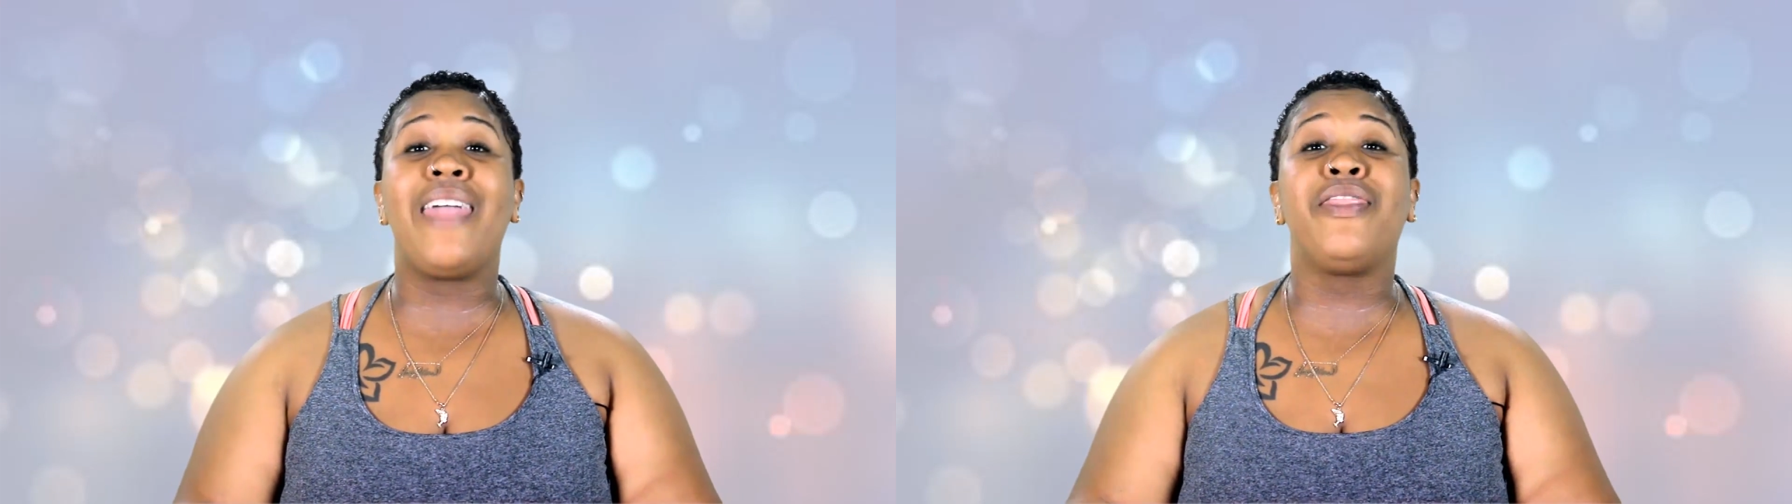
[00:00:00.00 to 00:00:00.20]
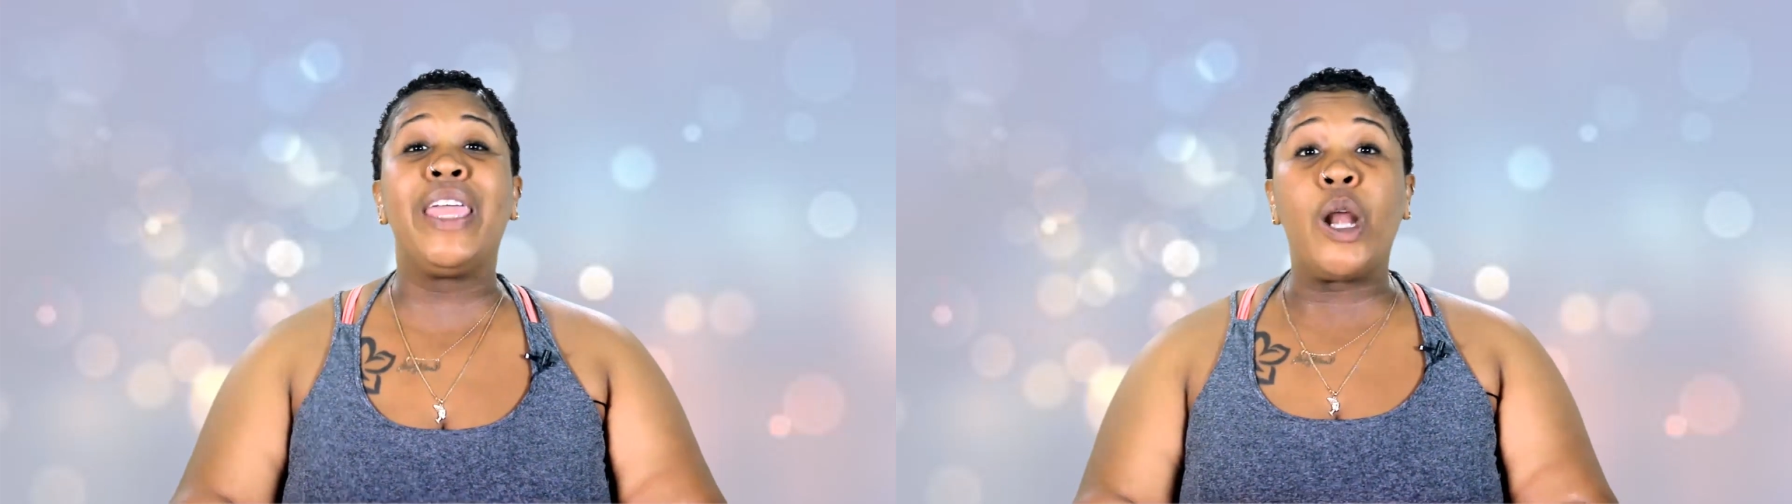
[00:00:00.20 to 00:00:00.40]

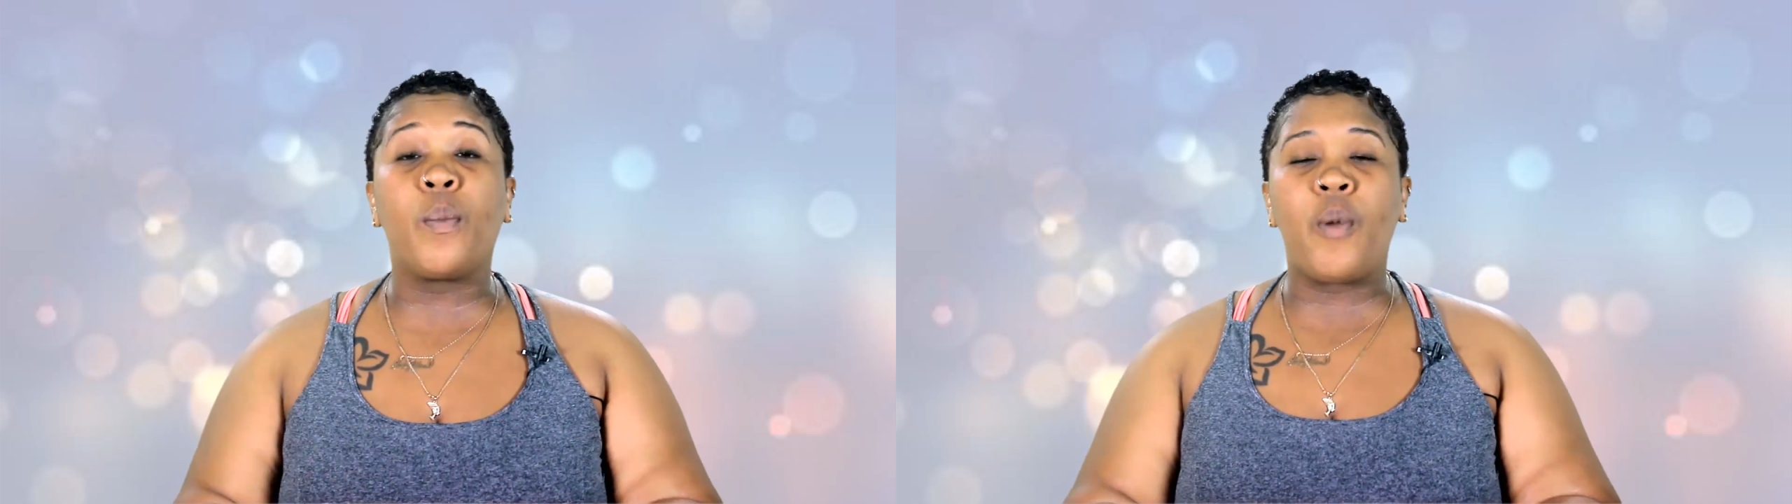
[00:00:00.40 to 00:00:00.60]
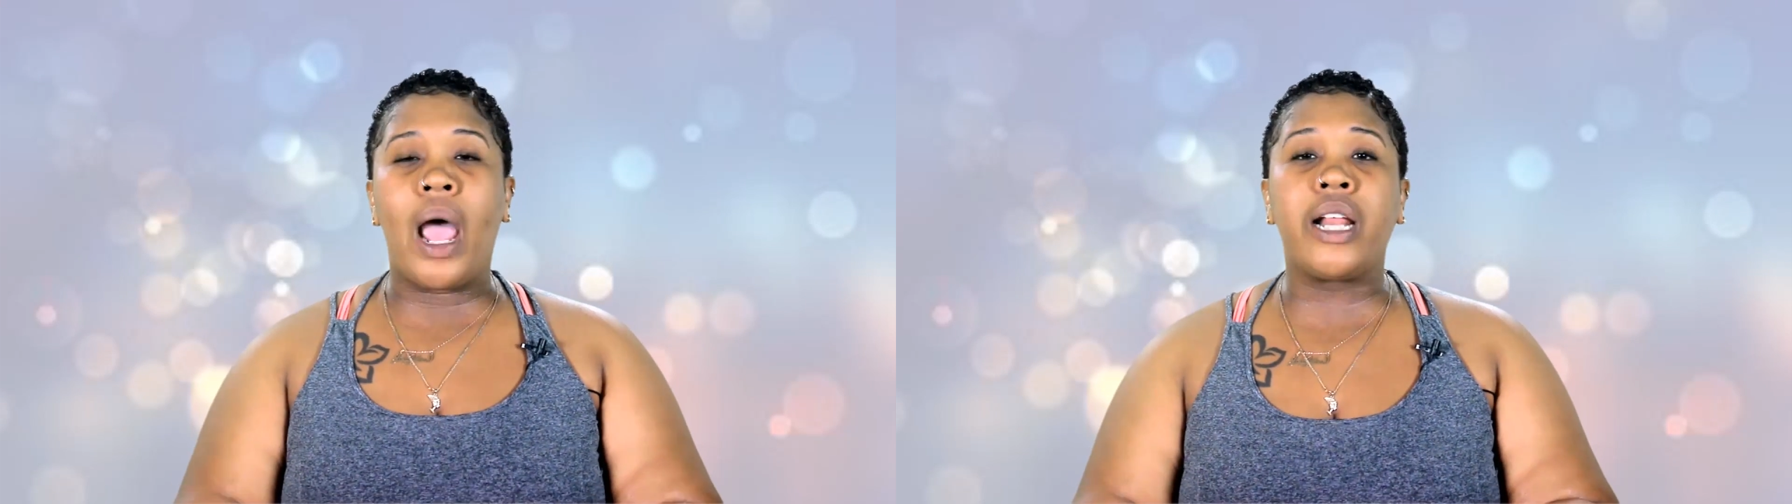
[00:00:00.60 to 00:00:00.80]
And then
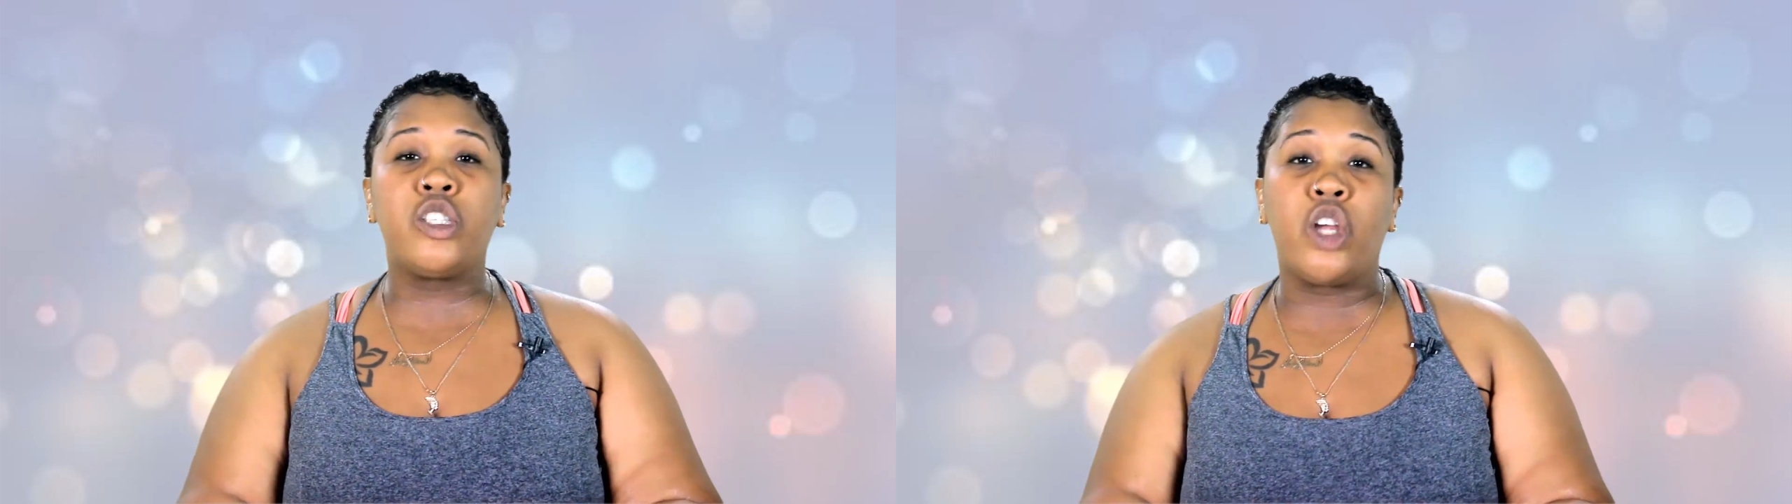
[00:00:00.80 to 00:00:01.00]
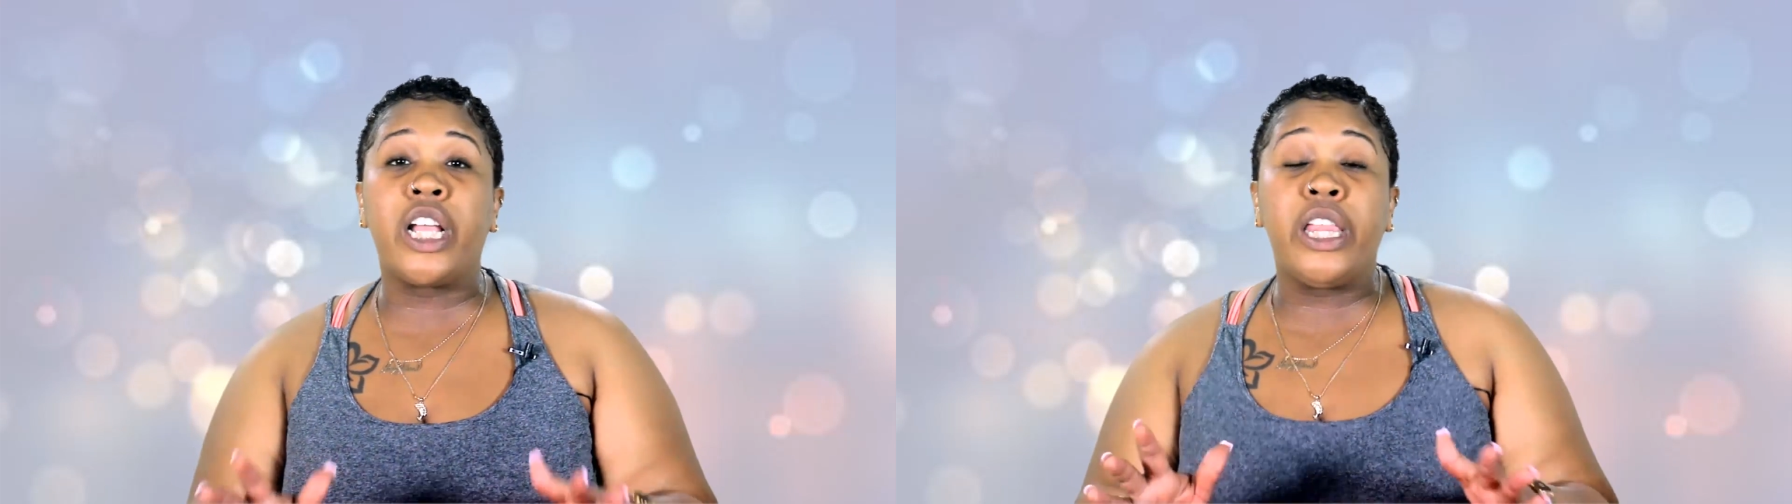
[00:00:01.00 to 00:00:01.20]
her
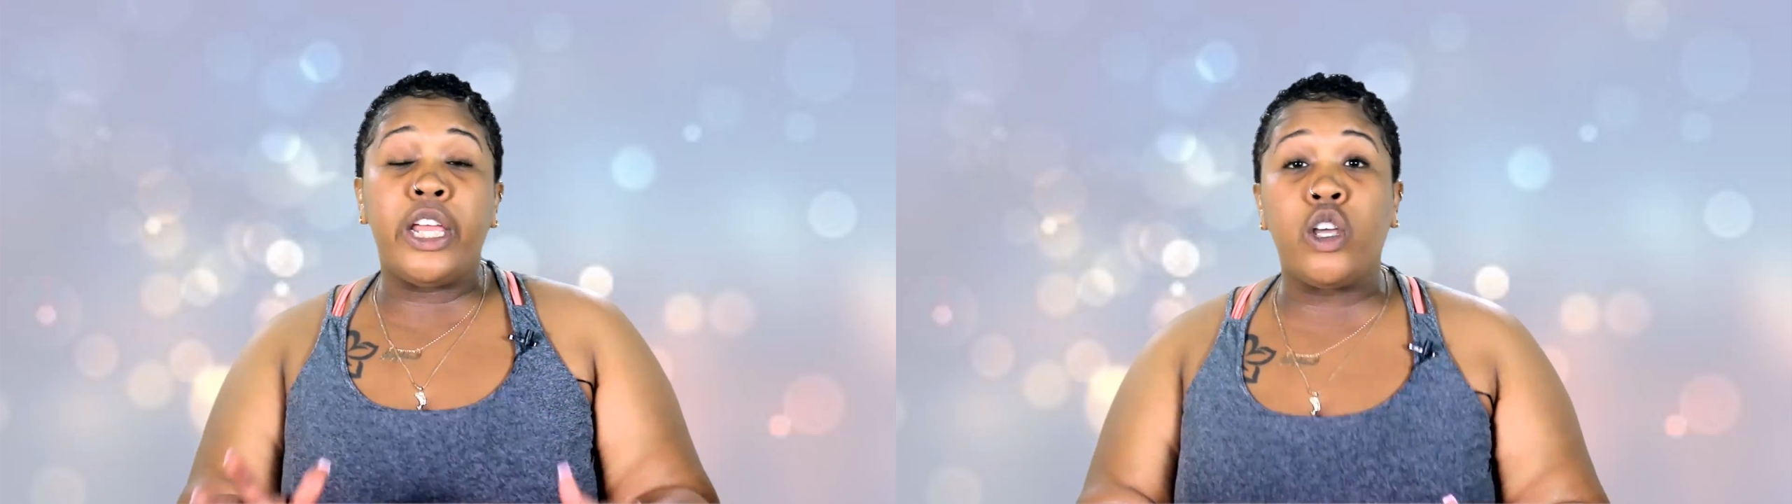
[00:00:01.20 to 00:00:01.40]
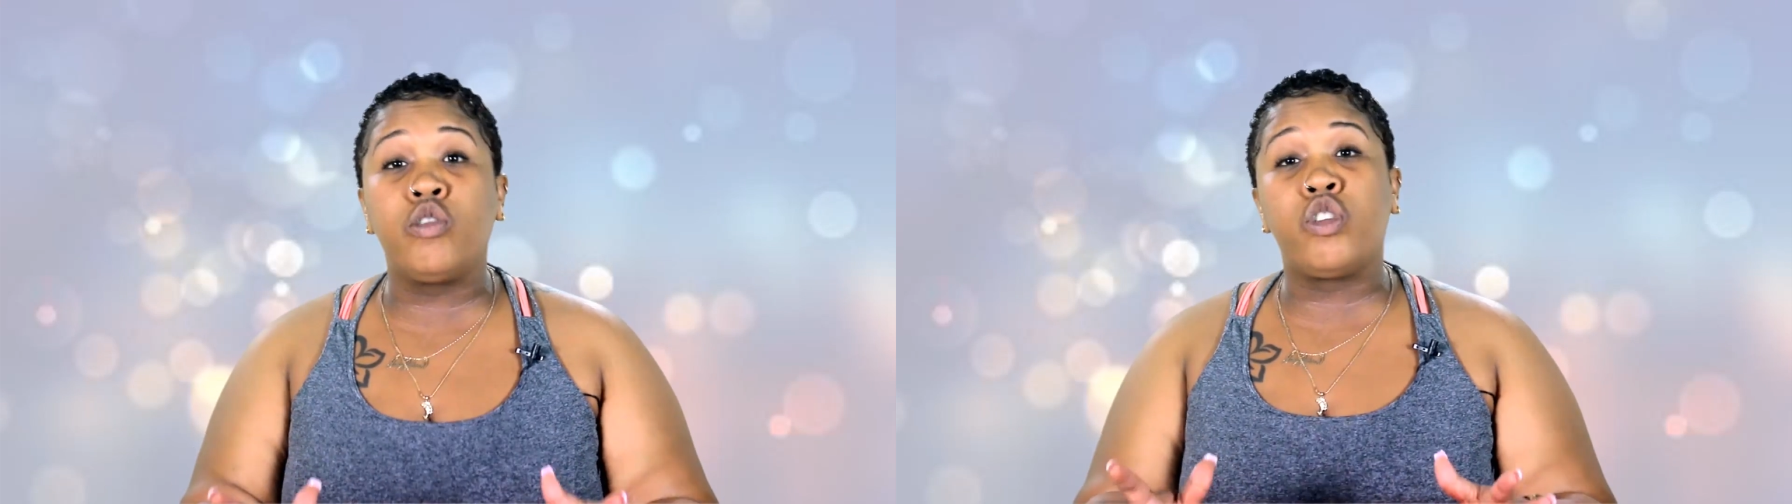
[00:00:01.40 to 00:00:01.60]
products are
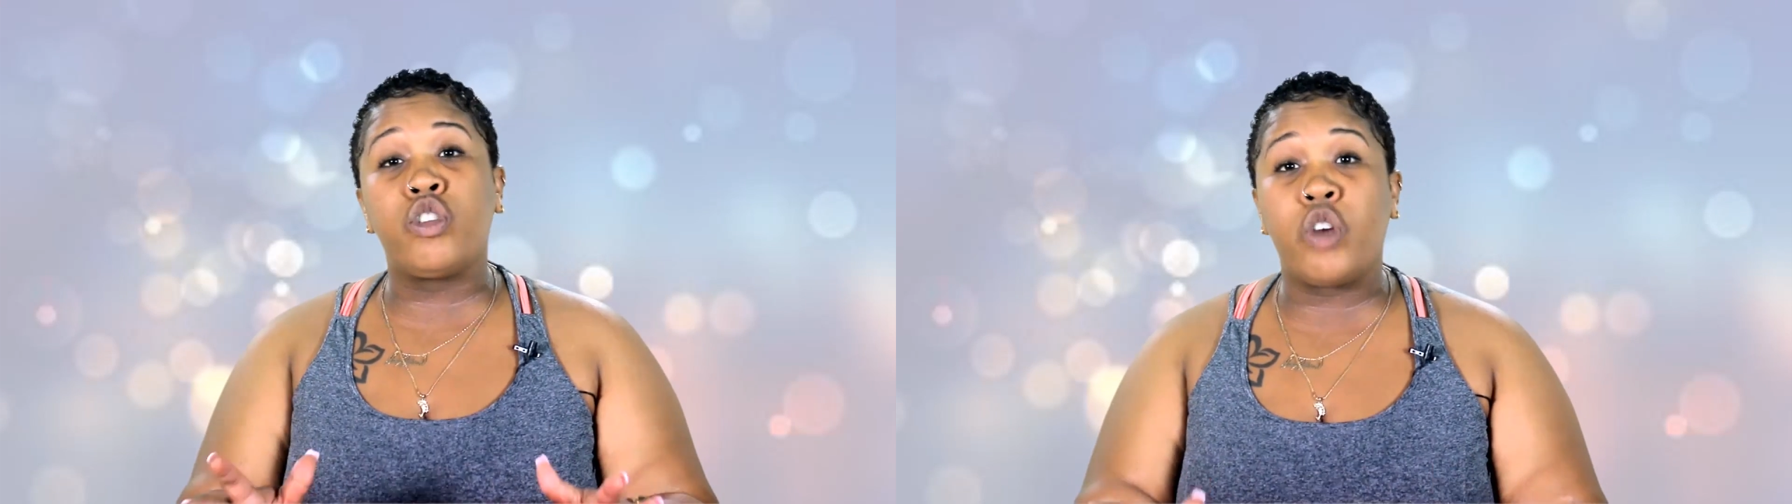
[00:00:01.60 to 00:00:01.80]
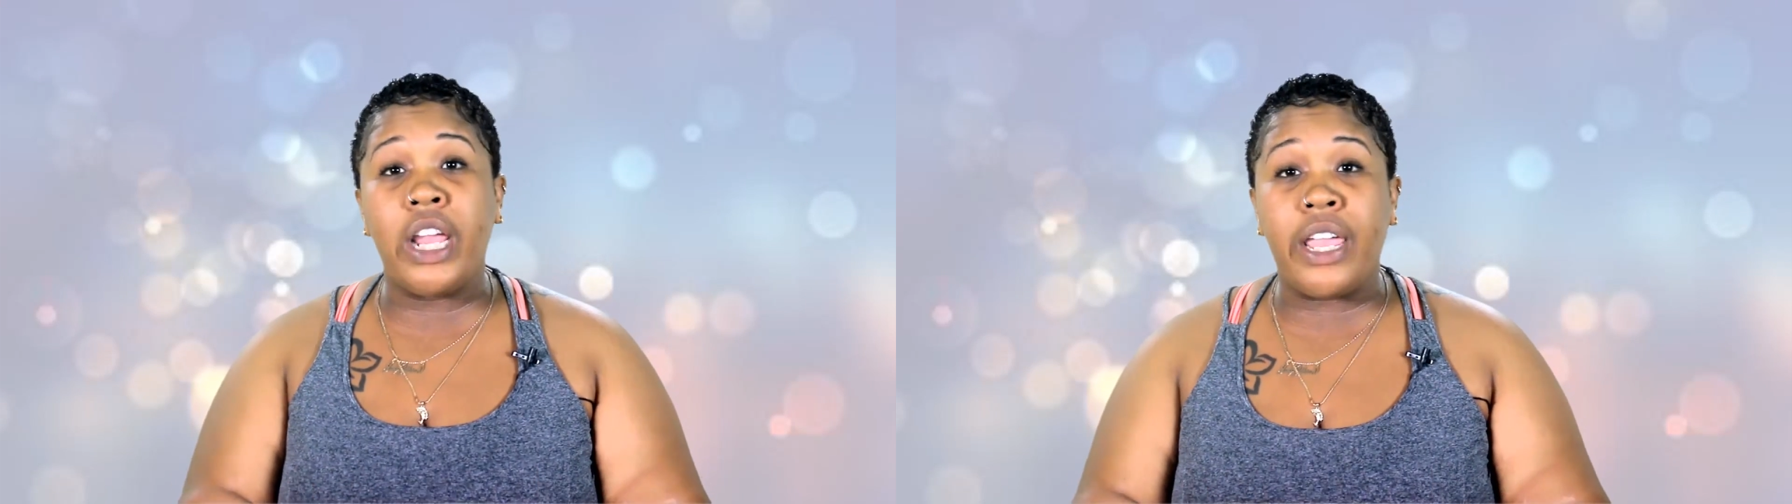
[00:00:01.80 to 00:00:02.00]
clinical
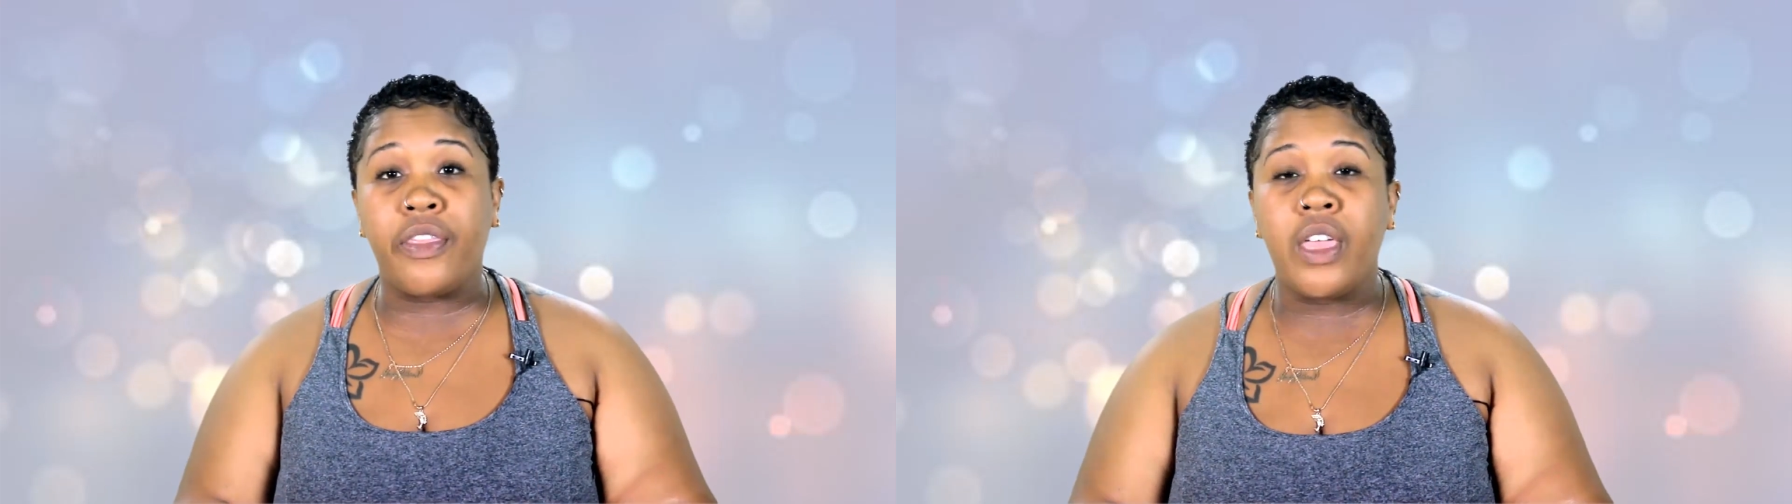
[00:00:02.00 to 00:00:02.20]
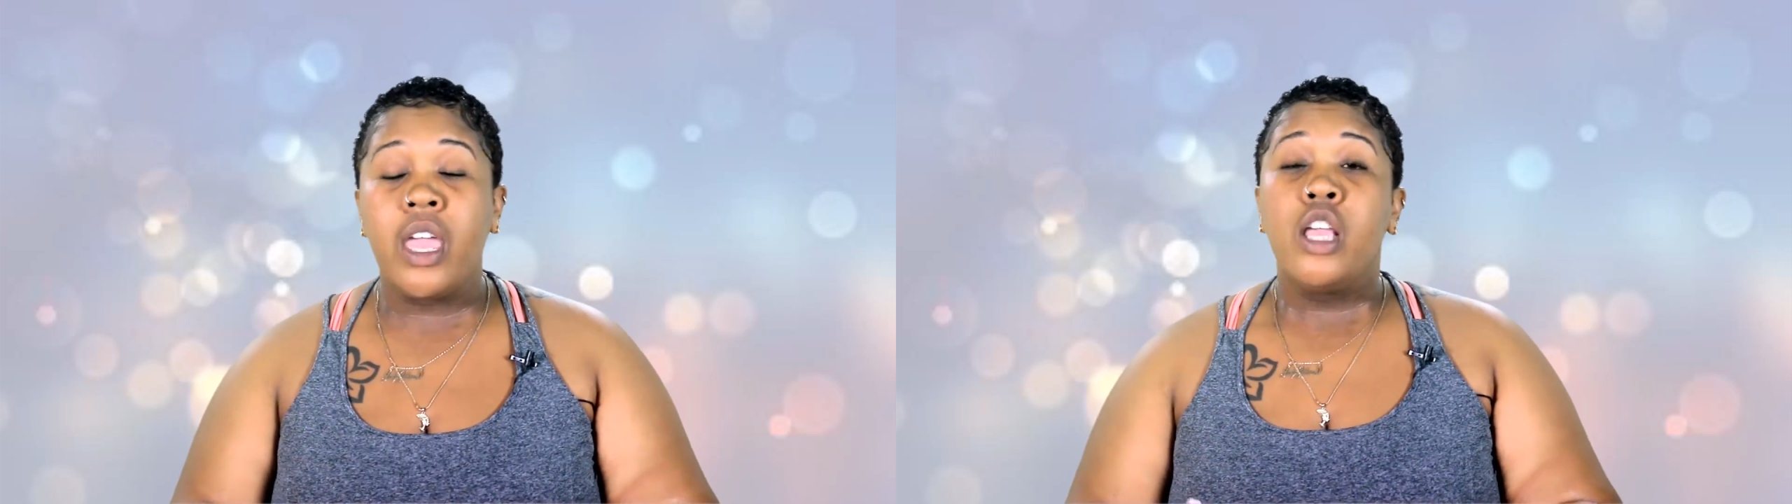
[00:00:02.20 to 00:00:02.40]
strength.